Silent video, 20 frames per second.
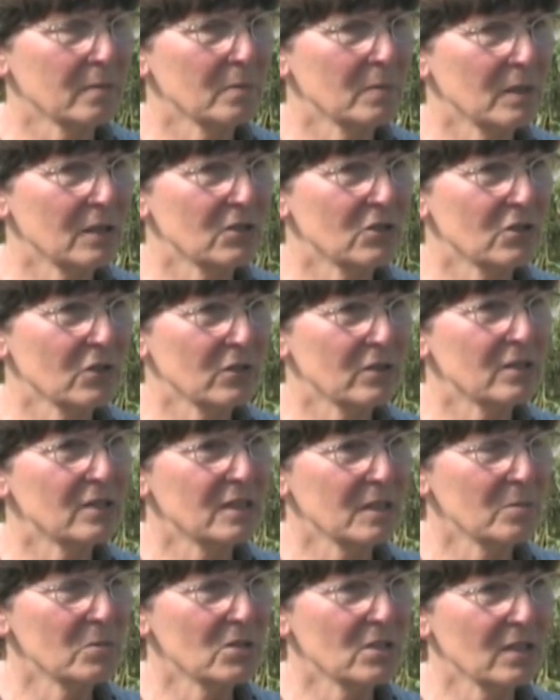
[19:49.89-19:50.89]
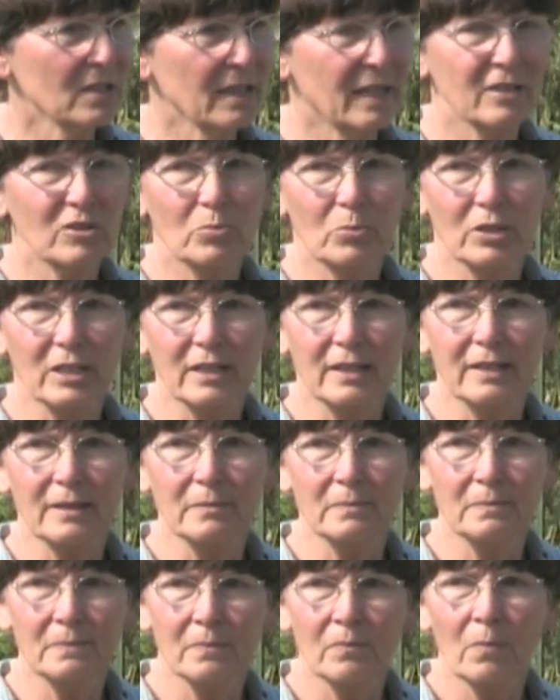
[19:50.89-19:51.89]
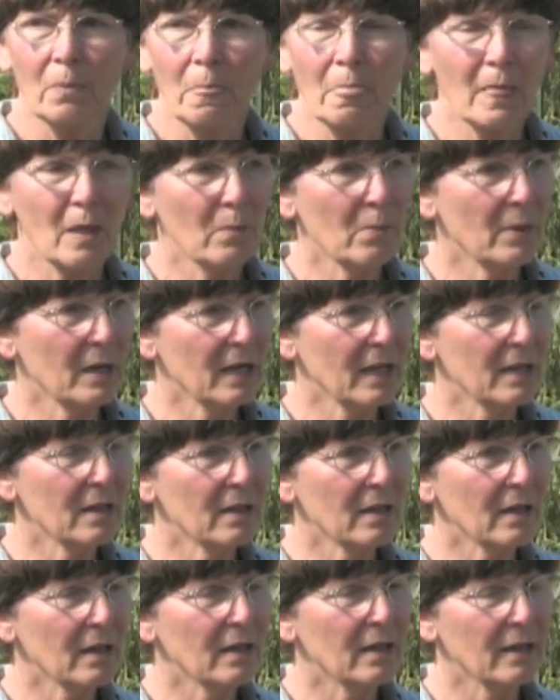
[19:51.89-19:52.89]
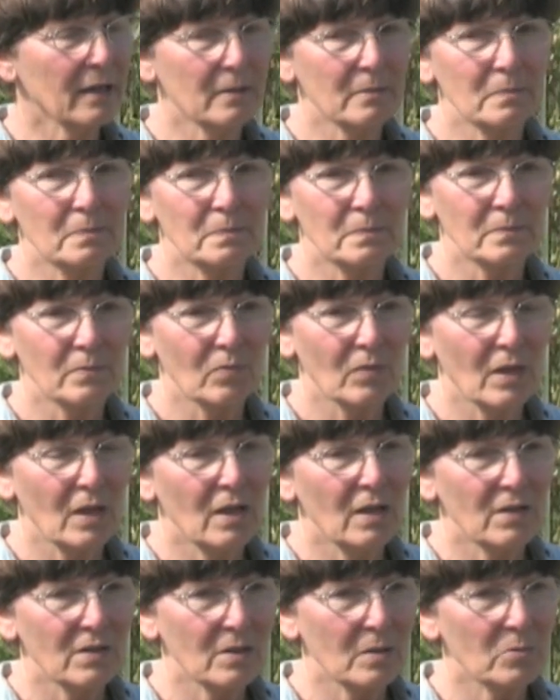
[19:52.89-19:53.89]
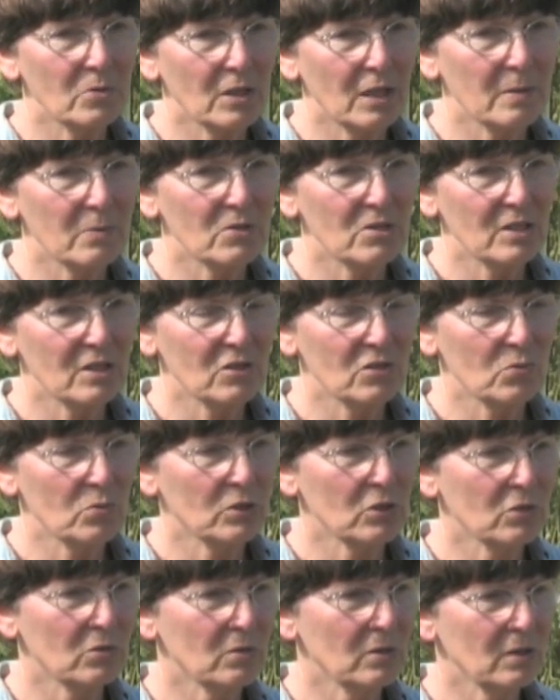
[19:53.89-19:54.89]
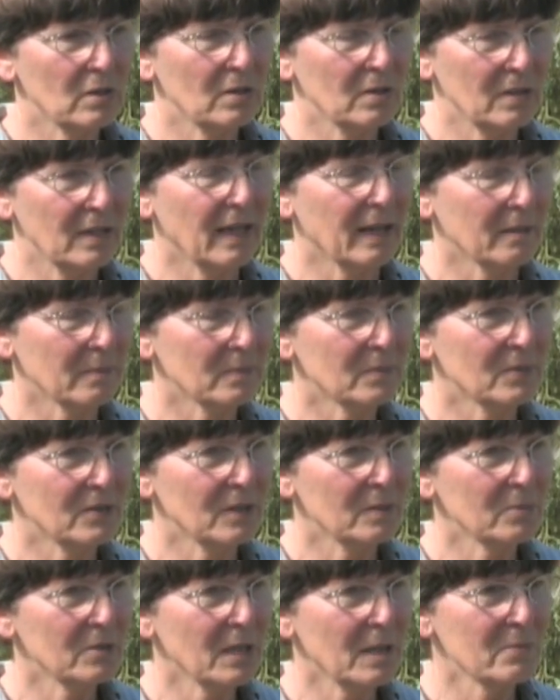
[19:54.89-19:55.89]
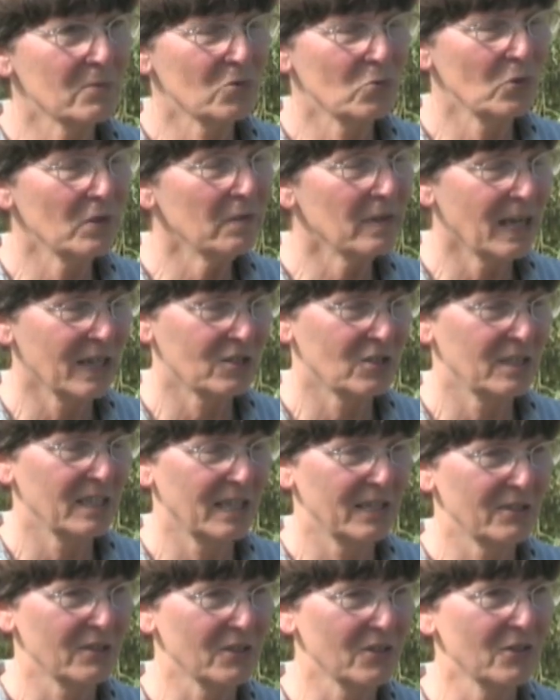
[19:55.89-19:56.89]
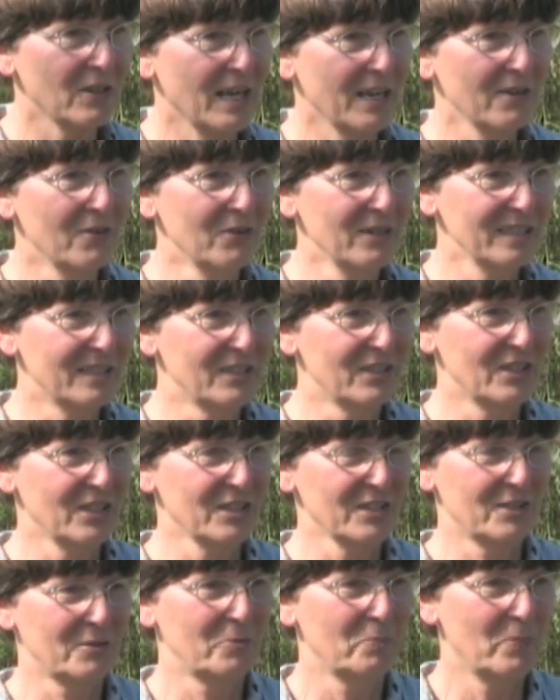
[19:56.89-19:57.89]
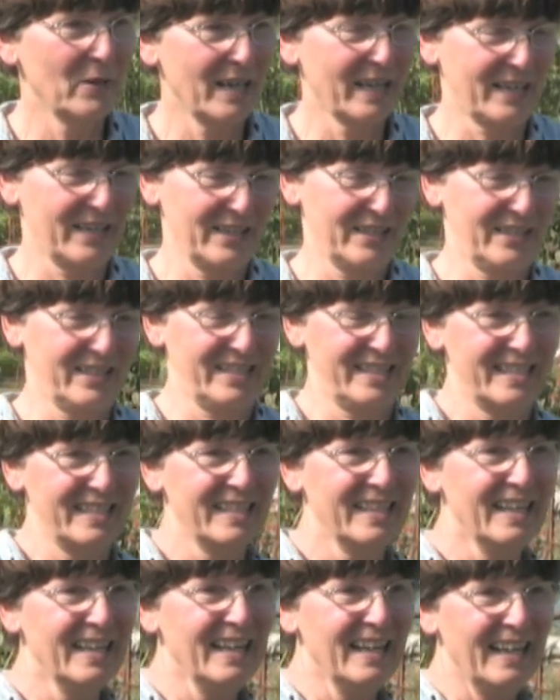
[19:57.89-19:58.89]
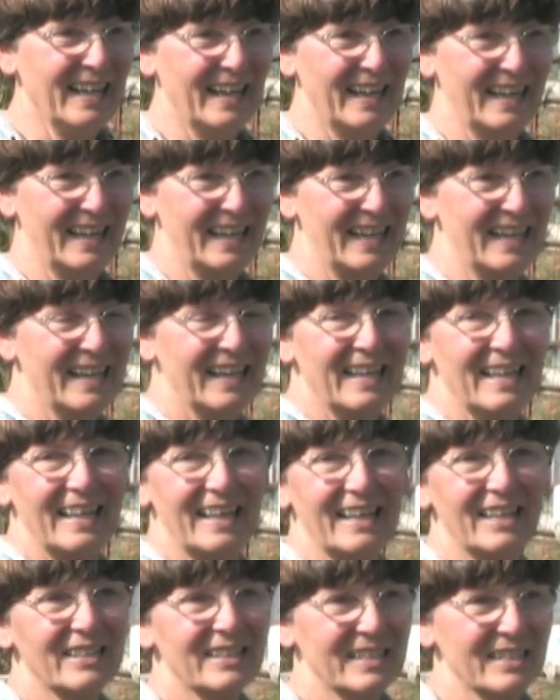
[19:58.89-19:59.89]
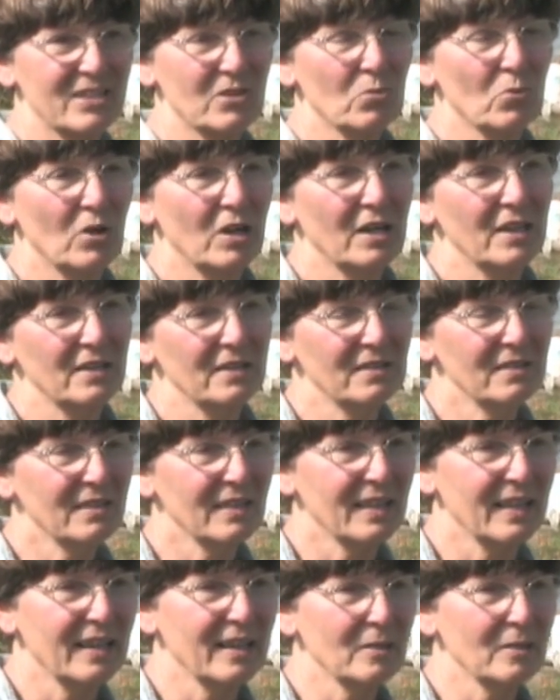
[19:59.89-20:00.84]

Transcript: and so it seems to last pretty good. But I think sometimes things will, sometimes we've actually had to go out with just buckets Yeah, and just water. Yeah.